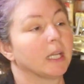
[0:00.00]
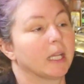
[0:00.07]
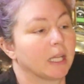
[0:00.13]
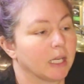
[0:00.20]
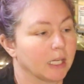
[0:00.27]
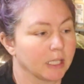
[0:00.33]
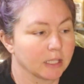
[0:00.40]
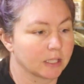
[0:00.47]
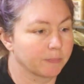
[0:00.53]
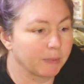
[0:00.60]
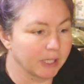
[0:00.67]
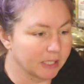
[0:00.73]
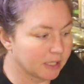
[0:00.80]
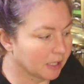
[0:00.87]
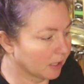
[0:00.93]
and it's
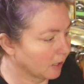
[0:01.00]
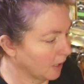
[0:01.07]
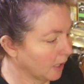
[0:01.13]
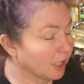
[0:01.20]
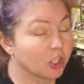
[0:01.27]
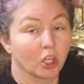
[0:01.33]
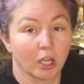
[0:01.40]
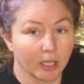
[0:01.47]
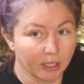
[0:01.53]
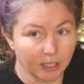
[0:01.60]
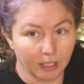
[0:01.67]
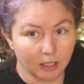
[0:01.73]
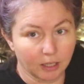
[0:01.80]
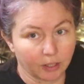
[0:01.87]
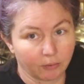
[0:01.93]
basically a
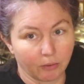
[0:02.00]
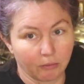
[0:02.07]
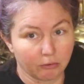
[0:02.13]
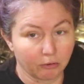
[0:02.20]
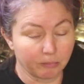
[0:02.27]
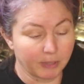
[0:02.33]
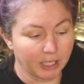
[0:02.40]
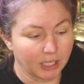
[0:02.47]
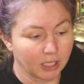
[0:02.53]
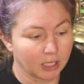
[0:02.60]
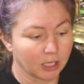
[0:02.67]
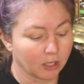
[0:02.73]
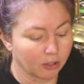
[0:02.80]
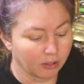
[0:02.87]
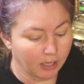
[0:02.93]
tonic like what we're making
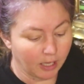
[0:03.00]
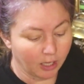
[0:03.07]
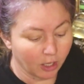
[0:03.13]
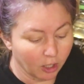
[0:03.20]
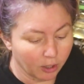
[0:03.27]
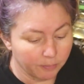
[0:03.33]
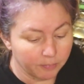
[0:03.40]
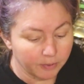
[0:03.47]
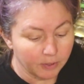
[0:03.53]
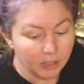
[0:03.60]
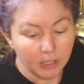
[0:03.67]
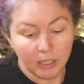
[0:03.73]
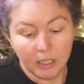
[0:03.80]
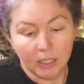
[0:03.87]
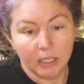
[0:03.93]
here that help
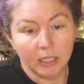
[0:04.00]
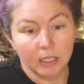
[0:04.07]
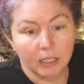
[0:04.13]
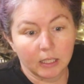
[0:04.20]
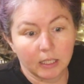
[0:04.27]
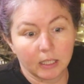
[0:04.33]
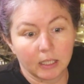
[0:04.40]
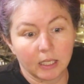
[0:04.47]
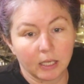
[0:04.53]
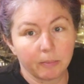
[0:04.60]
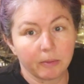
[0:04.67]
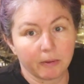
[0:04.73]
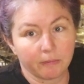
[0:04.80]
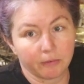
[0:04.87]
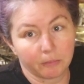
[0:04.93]
keep
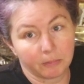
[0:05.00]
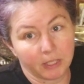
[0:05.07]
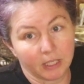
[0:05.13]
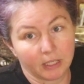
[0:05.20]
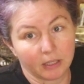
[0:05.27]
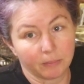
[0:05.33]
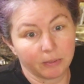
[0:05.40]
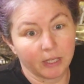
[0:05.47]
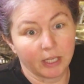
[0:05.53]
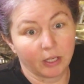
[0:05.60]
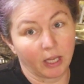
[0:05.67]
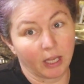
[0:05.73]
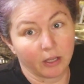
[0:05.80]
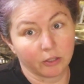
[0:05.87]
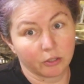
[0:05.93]
them from getting the
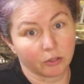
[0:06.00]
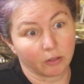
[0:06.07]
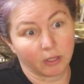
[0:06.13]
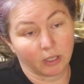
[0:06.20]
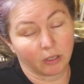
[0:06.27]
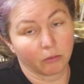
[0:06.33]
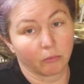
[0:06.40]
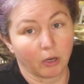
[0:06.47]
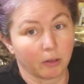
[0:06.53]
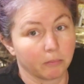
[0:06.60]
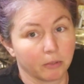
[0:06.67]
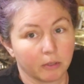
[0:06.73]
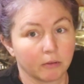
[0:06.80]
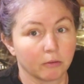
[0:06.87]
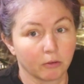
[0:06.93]
plague uh, so they could
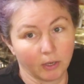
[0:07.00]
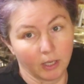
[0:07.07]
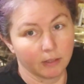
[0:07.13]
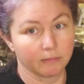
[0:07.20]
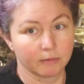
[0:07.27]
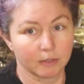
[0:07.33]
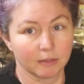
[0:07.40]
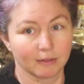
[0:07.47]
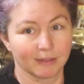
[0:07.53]
rob graves.